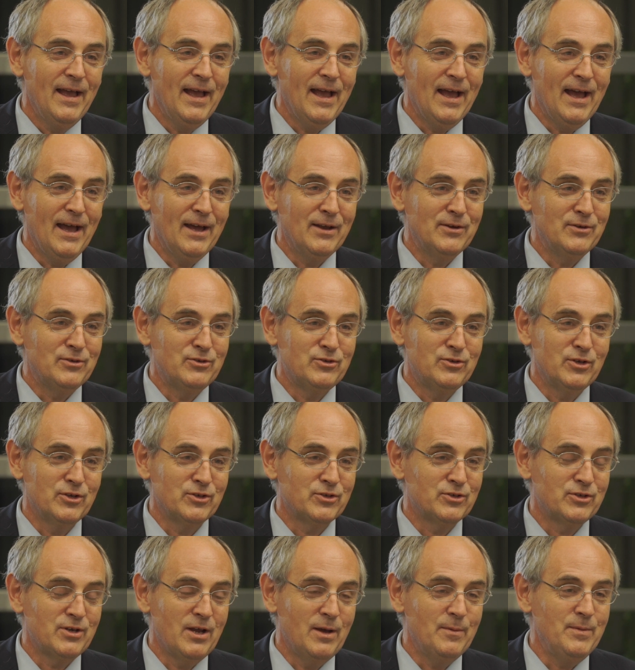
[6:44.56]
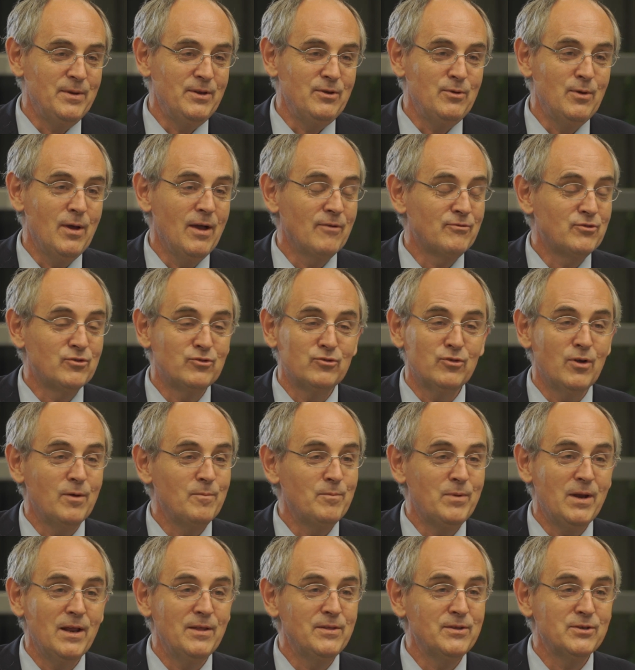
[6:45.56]
And you have to try
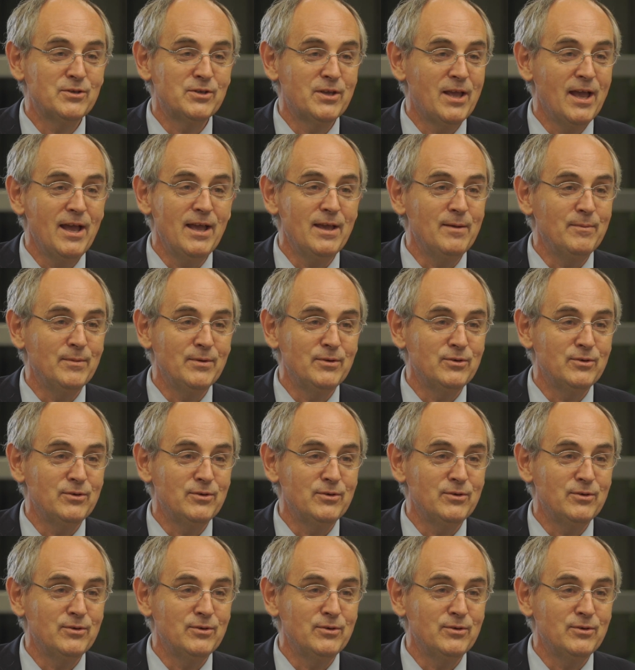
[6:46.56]
and play this game